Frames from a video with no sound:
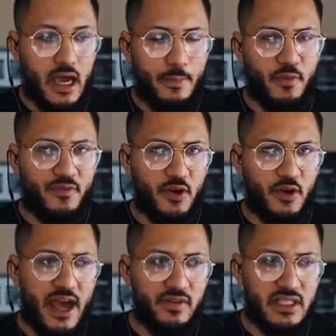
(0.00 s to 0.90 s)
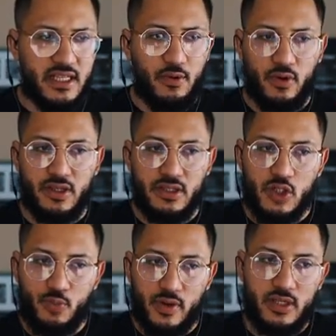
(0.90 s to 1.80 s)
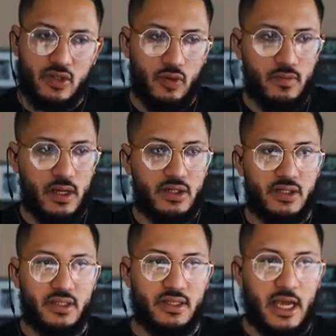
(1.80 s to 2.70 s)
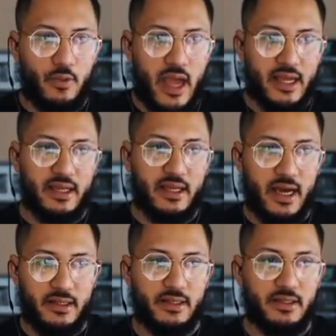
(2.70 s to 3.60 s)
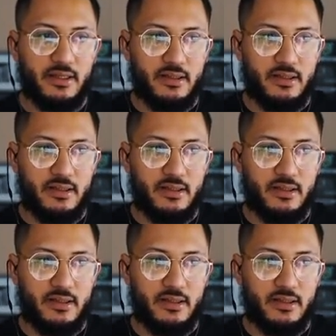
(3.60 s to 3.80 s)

I prefer to have it set where it doesn't spray so much. That way I can kind of...